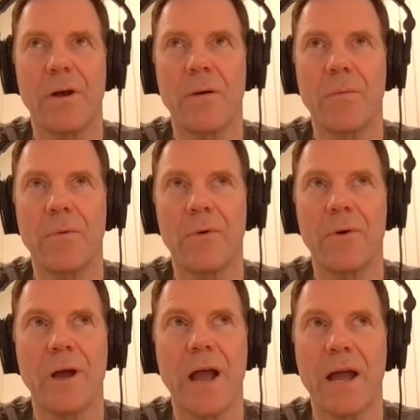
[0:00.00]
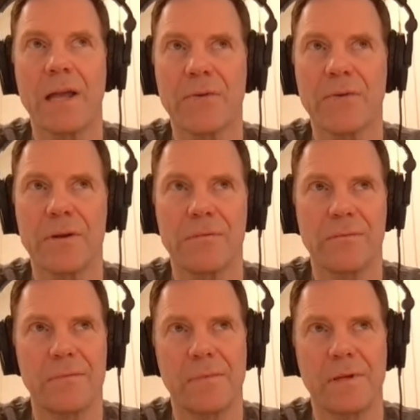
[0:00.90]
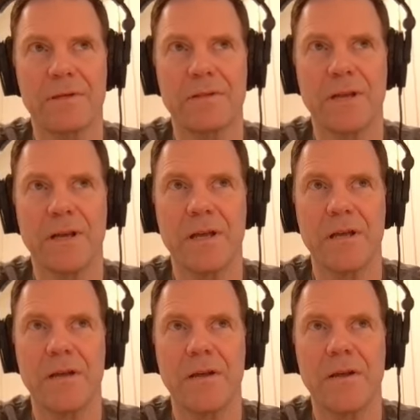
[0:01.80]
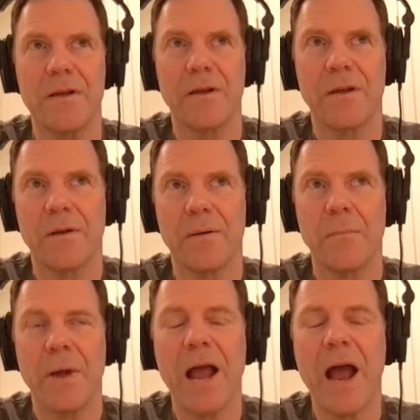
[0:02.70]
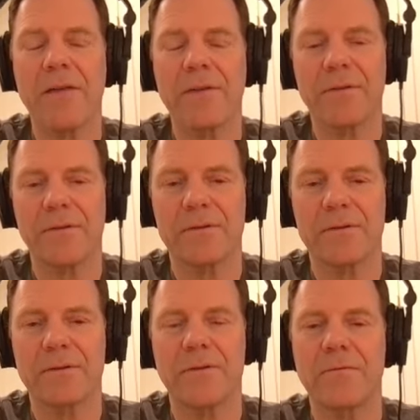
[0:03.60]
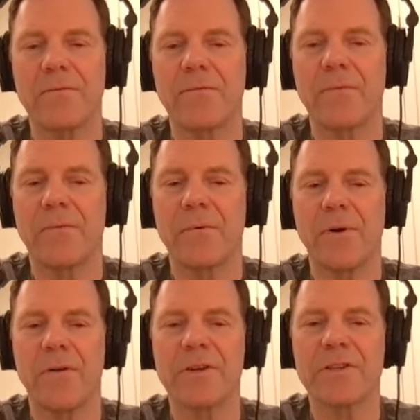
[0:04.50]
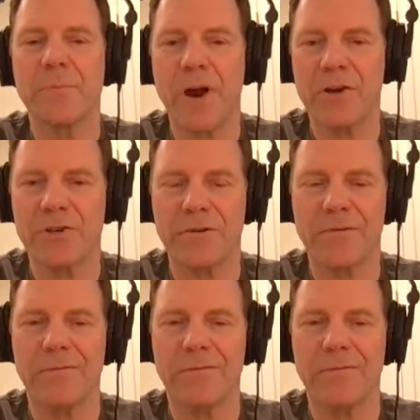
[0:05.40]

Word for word: a more accurate let's say path so, of expression.